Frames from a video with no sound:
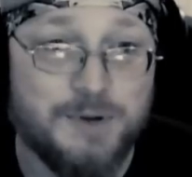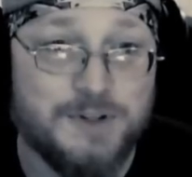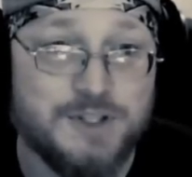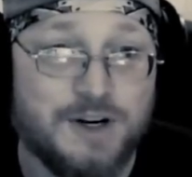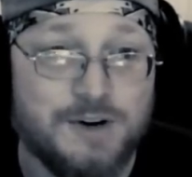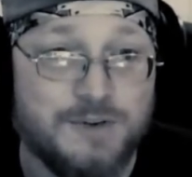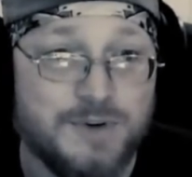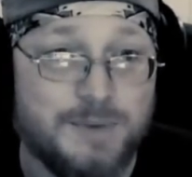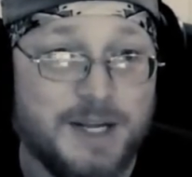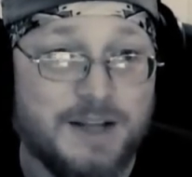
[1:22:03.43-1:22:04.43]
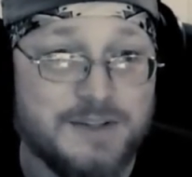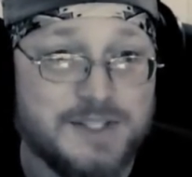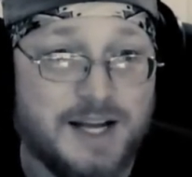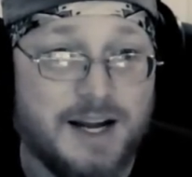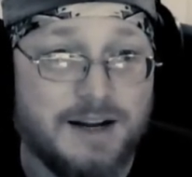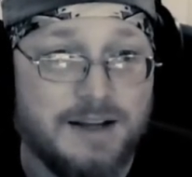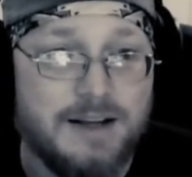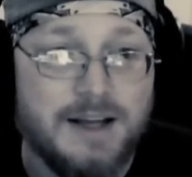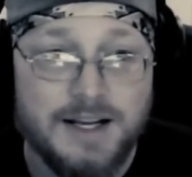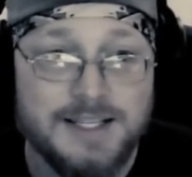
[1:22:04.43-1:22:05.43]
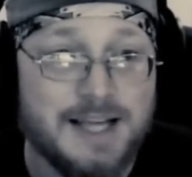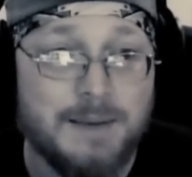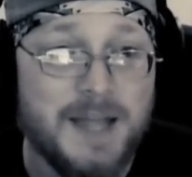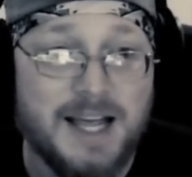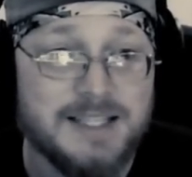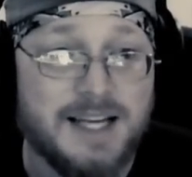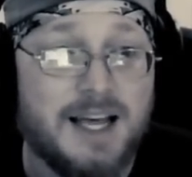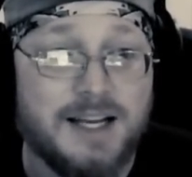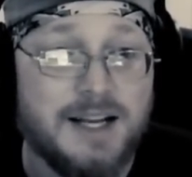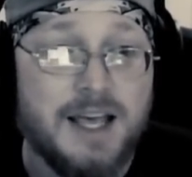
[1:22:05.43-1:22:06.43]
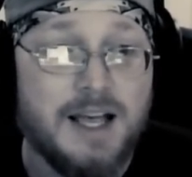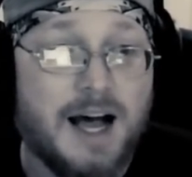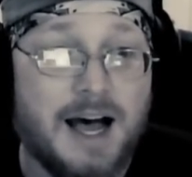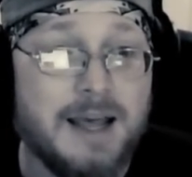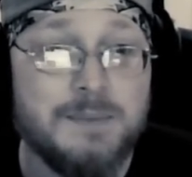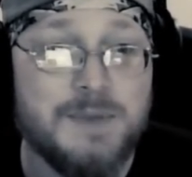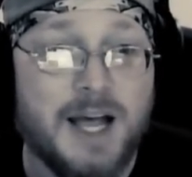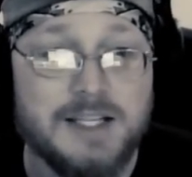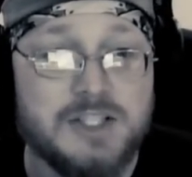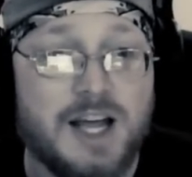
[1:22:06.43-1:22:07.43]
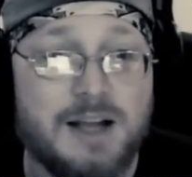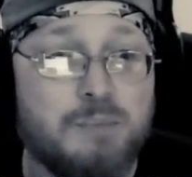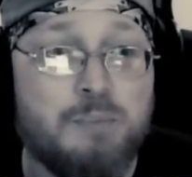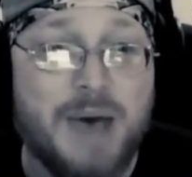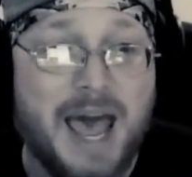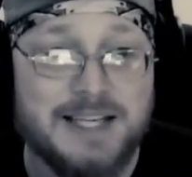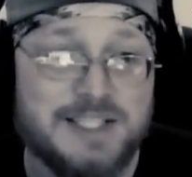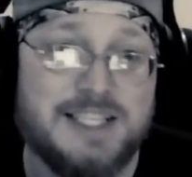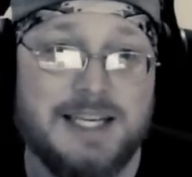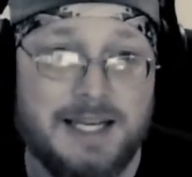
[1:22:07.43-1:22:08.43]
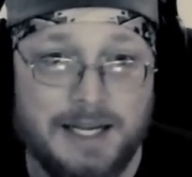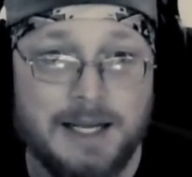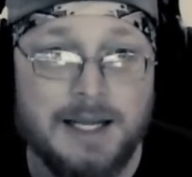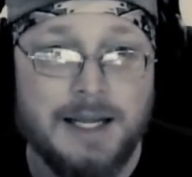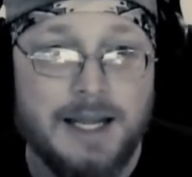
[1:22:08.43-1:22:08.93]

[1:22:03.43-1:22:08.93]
to put the jar over on my other side. Because I'm not done. I am not done basking